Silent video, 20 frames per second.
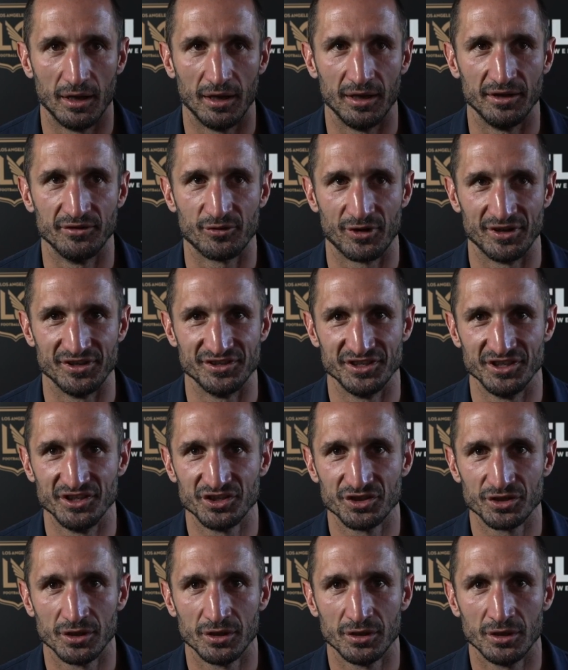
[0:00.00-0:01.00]
in
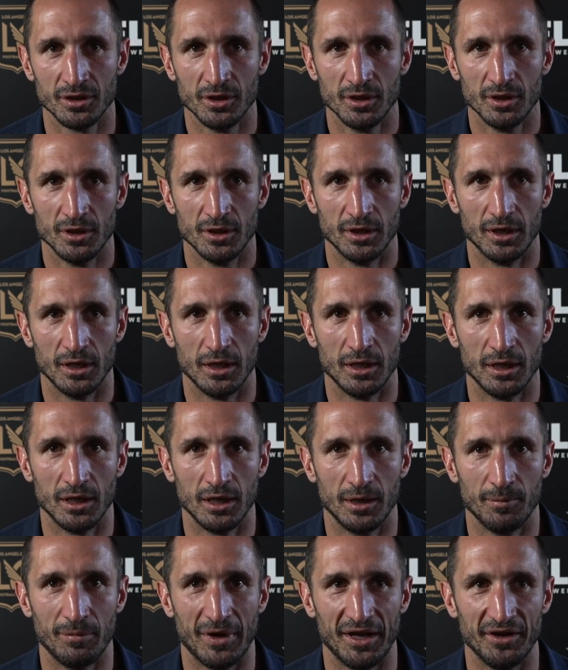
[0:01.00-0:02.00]
transition.
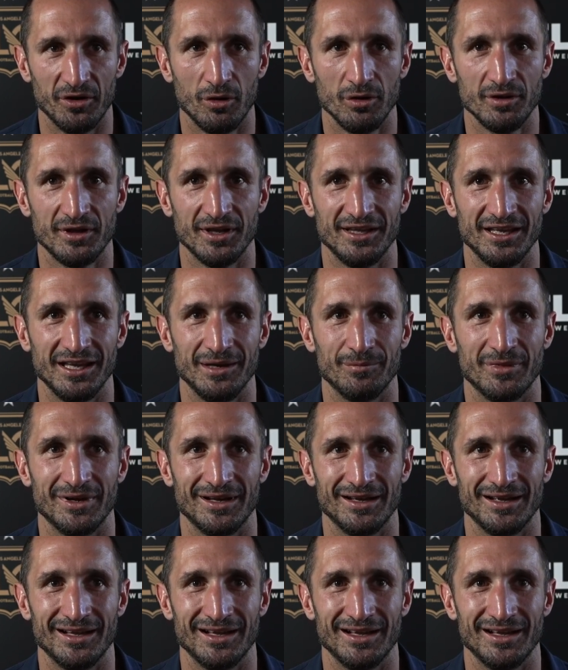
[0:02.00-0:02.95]
But all the team,